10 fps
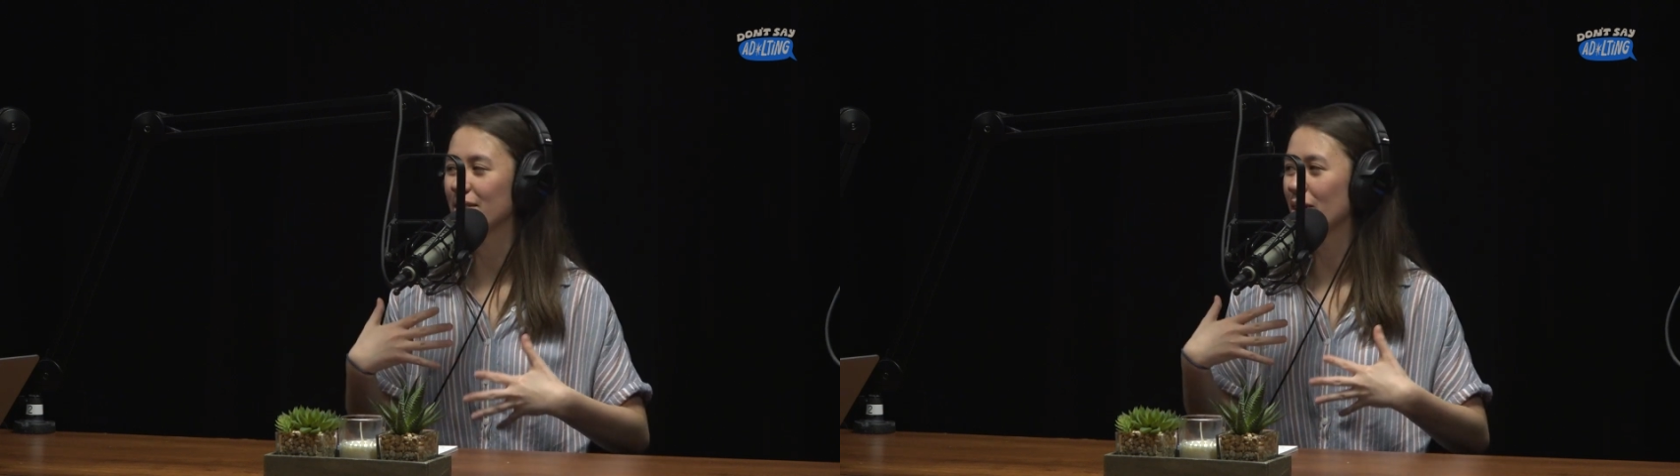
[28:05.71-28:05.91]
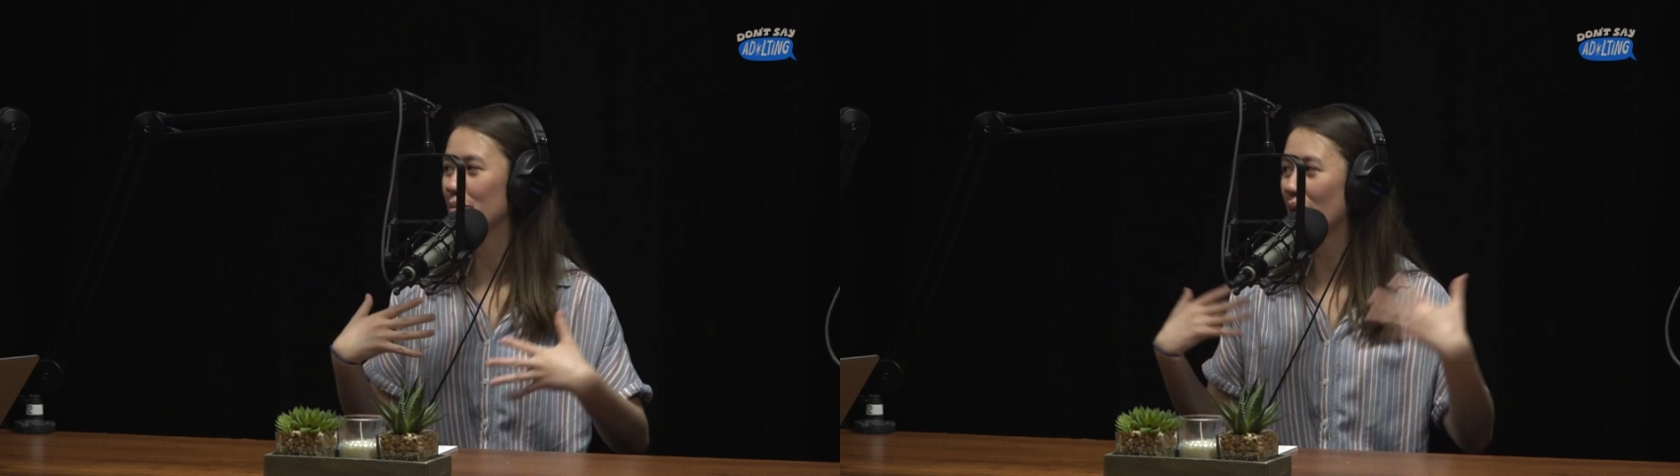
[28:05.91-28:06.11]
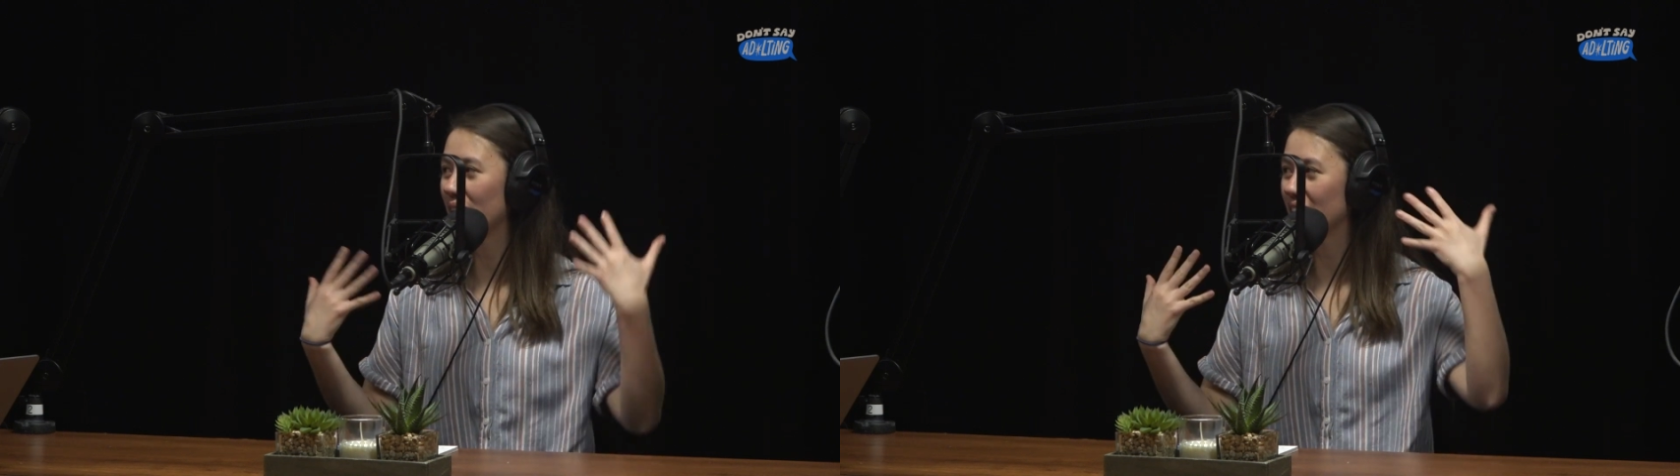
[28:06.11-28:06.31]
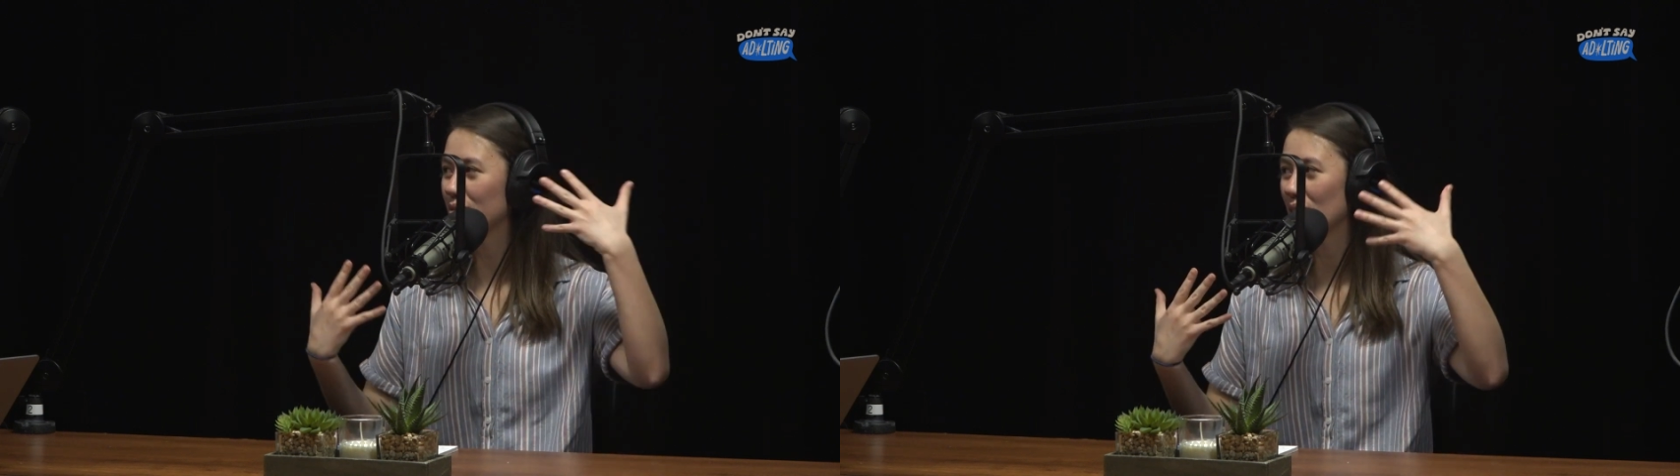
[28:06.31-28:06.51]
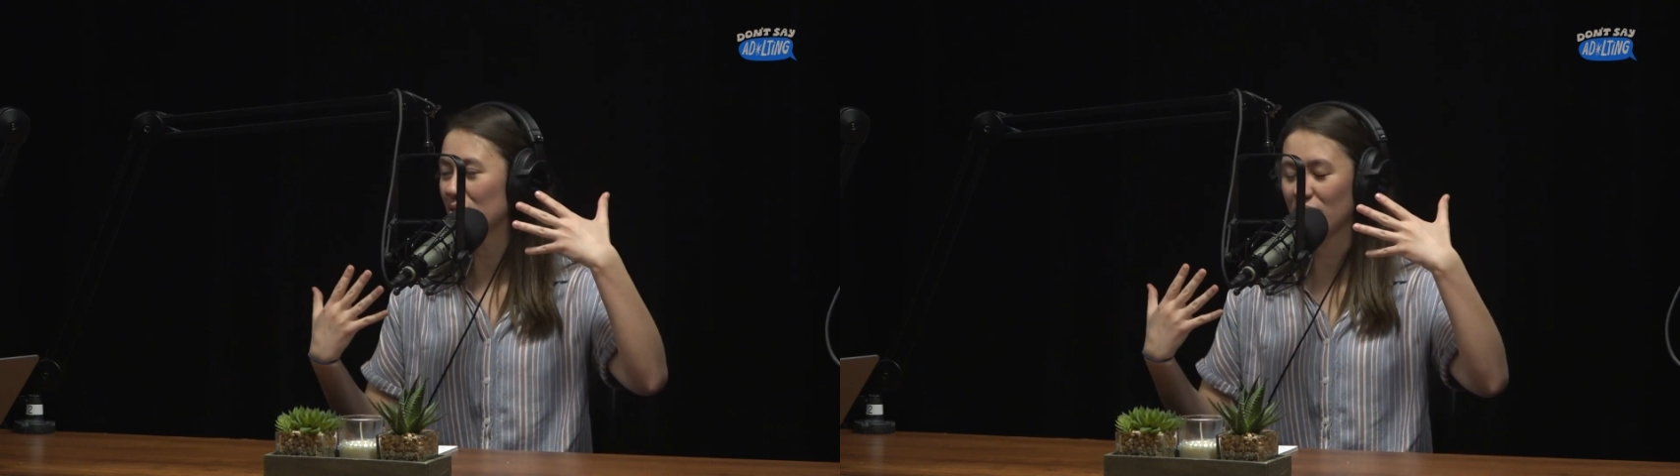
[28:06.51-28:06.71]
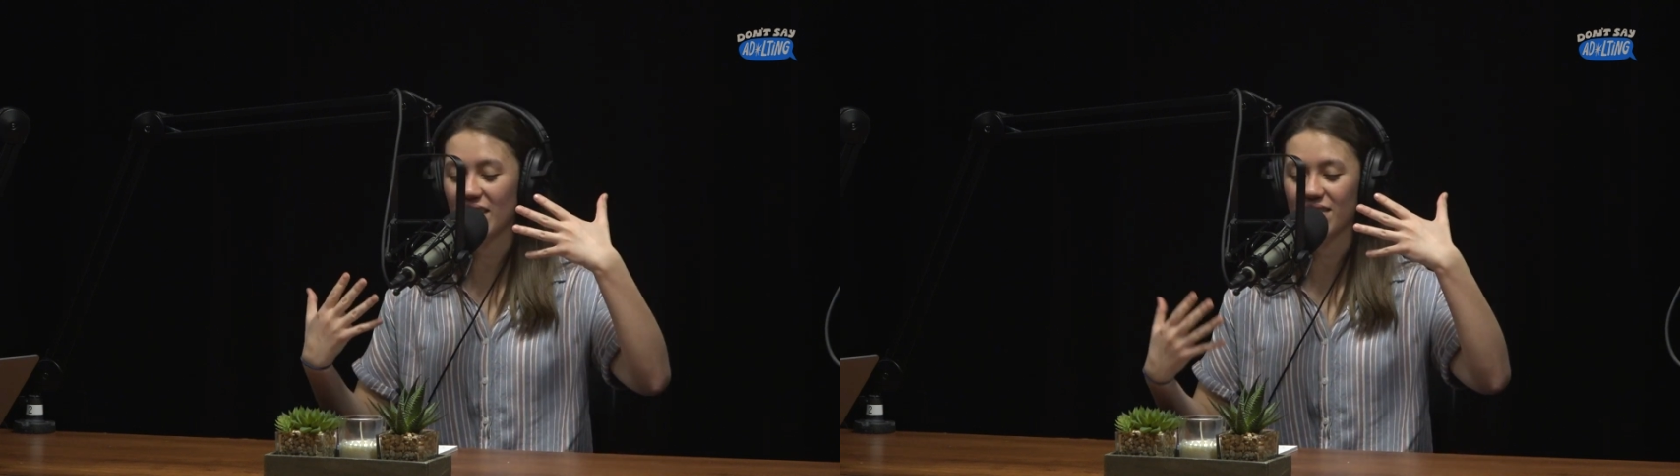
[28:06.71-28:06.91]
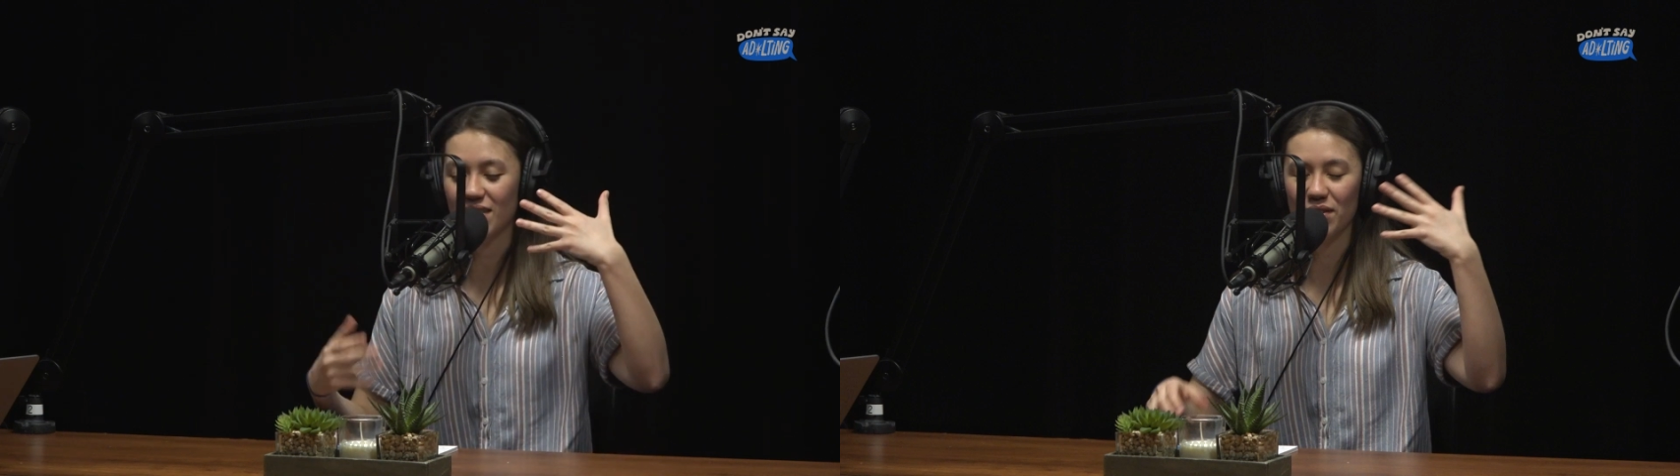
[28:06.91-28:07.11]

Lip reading: on my body as my face.